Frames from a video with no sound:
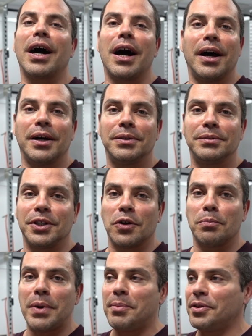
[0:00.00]
gone, you
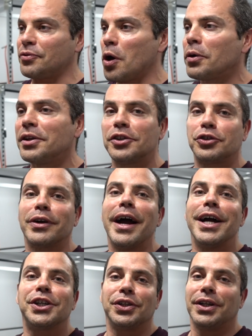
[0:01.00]
know, maybe thrown in the
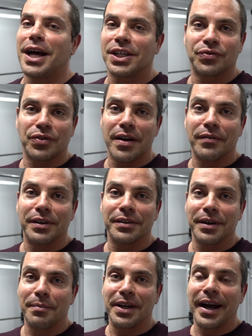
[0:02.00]
trash and lost forever.
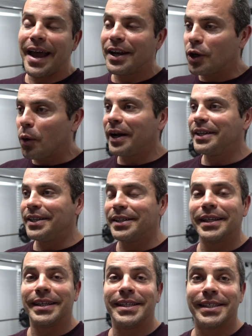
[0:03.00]
I mean, I had no idea
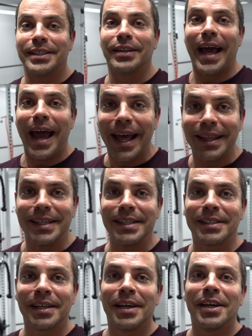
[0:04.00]
that he still had
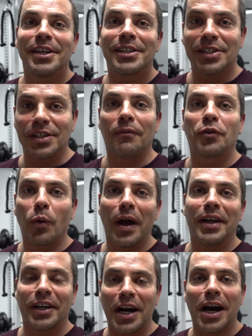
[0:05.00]
these stuffed away
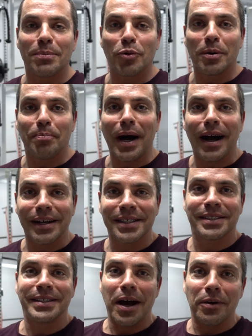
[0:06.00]
in a cardboard
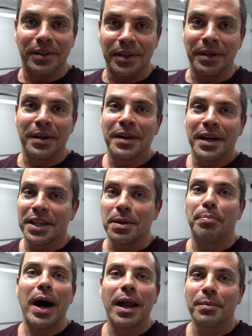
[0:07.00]
box down in the
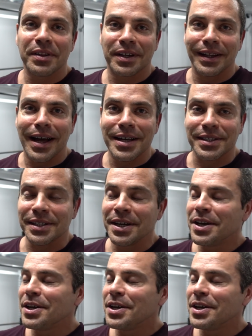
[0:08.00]
bottom of the closet.